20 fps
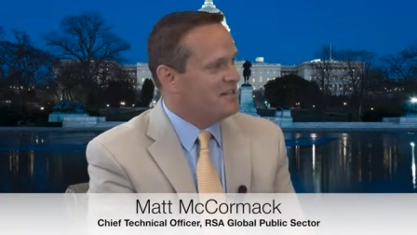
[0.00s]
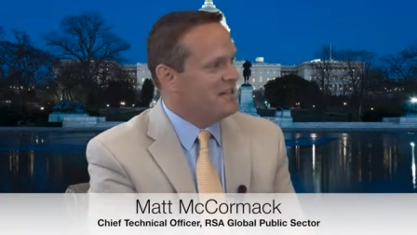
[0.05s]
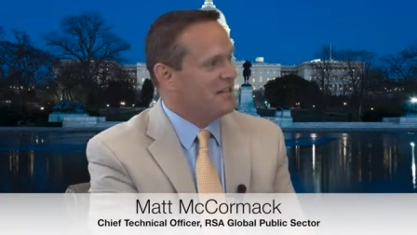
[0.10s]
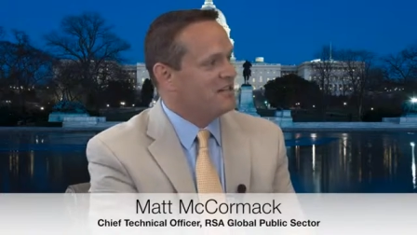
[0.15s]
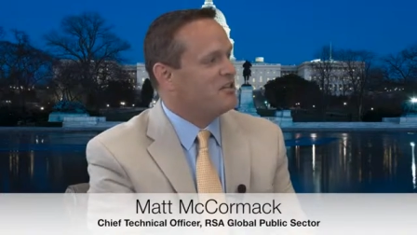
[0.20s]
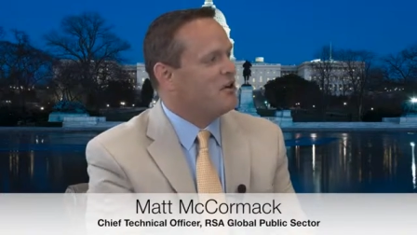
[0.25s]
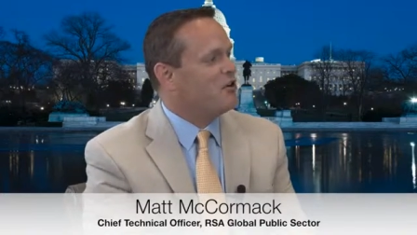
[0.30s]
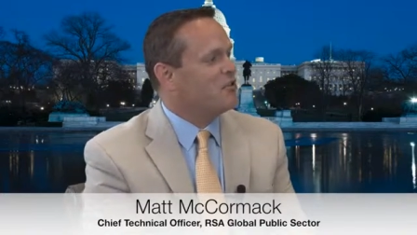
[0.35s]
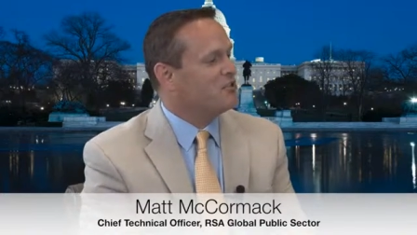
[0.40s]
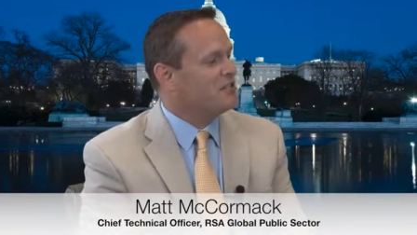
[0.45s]

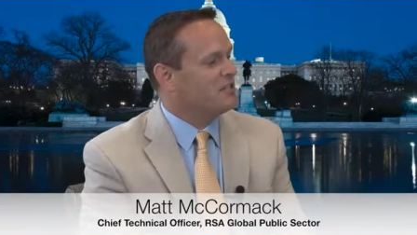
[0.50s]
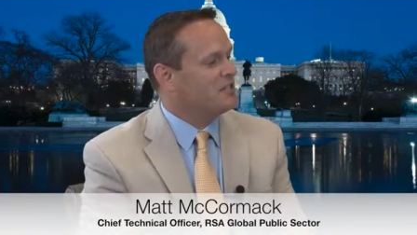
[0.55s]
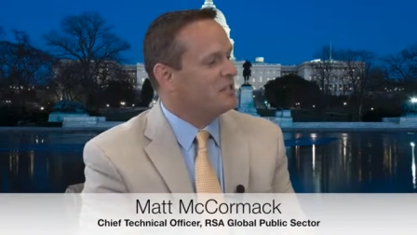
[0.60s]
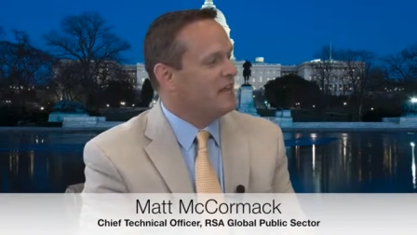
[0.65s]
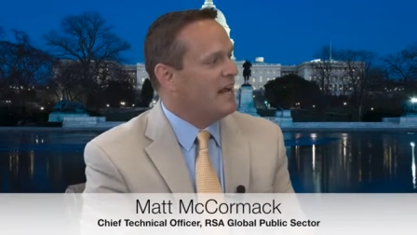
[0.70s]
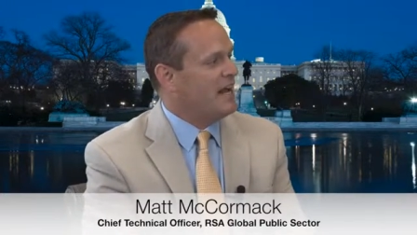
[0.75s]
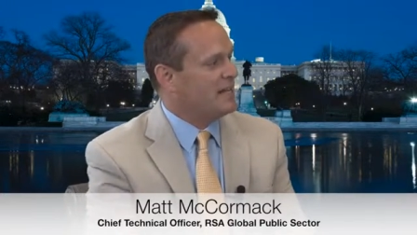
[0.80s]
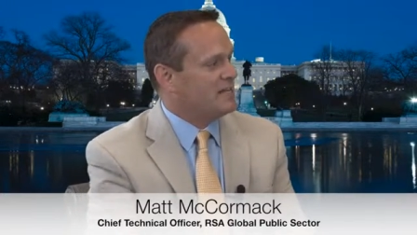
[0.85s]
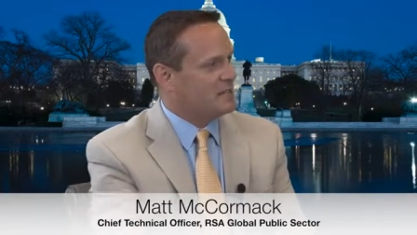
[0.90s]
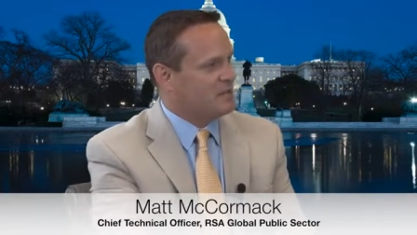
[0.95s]
Technologies
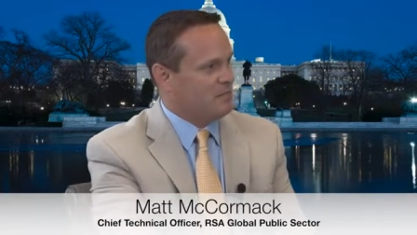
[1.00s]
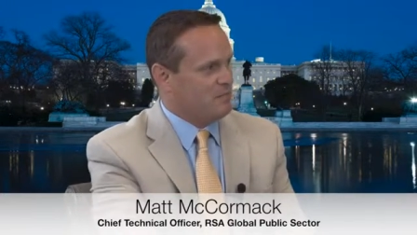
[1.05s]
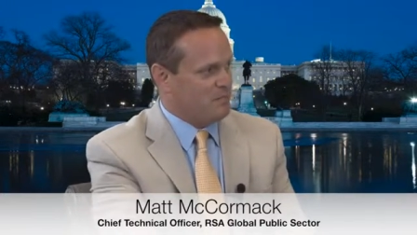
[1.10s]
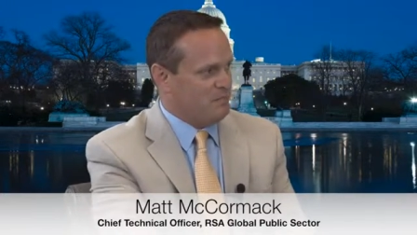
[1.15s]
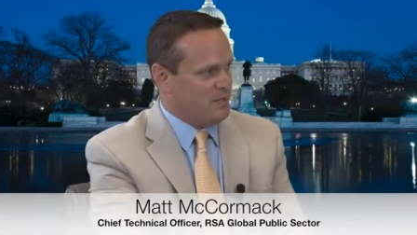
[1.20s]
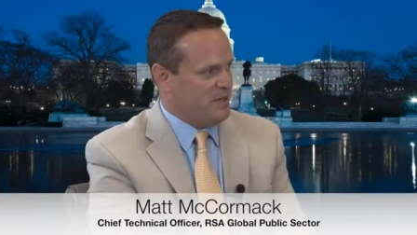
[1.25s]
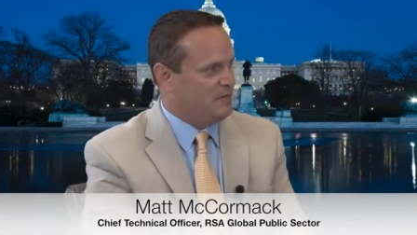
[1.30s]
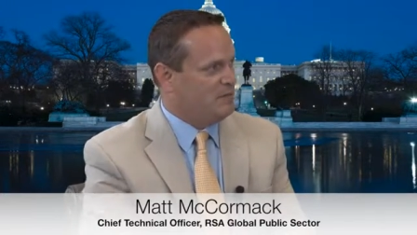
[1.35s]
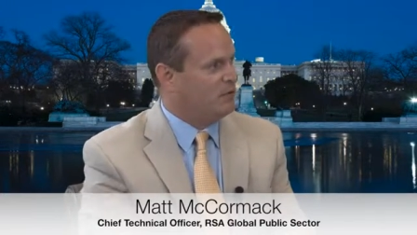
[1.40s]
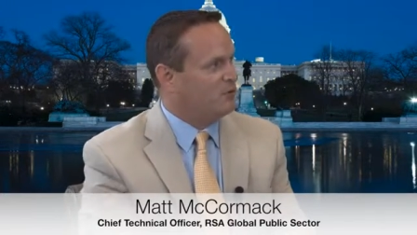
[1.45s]
last
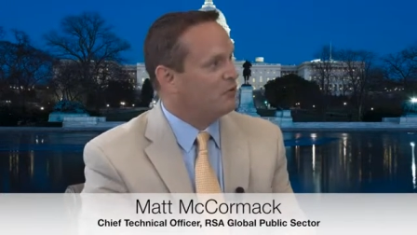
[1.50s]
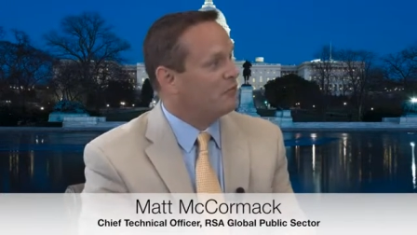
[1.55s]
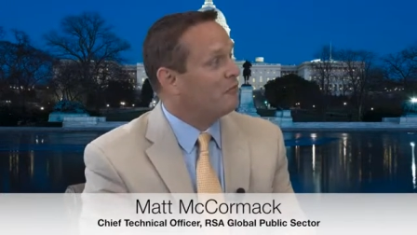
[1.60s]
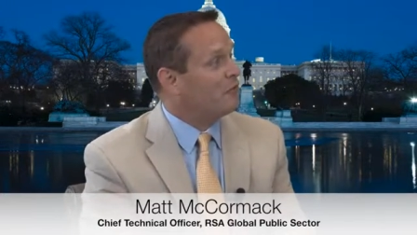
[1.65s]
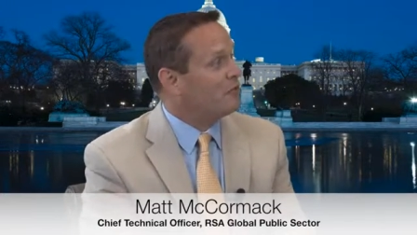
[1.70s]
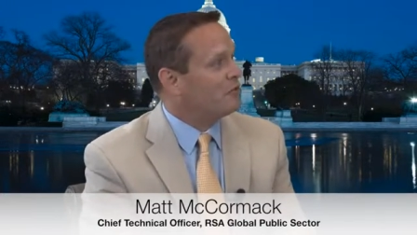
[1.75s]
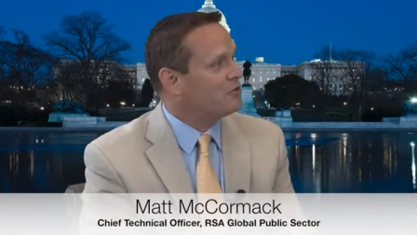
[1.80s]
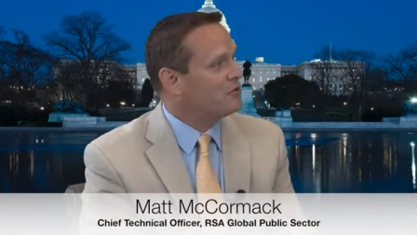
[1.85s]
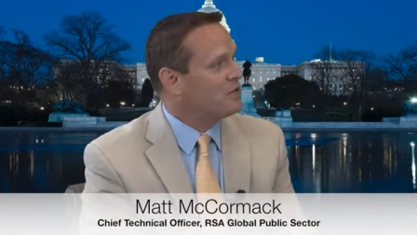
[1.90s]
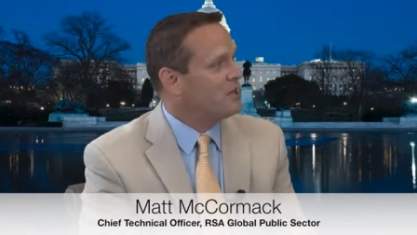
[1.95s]
people are
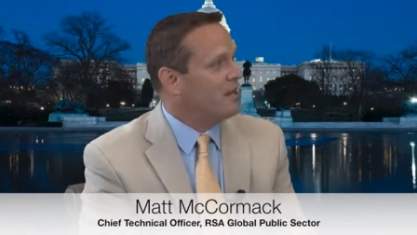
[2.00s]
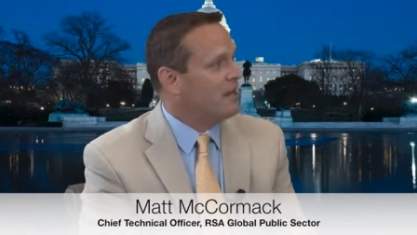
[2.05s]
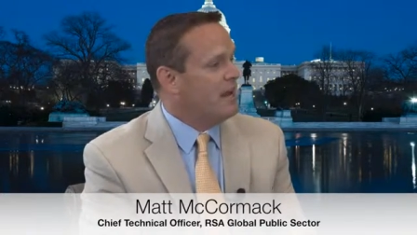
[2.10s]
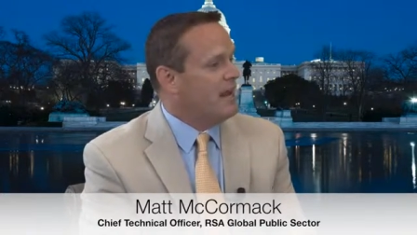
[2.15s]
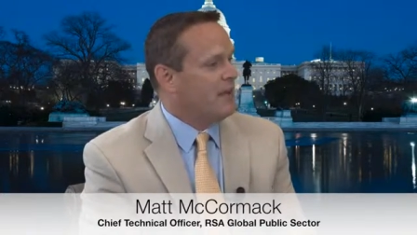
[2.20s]
first.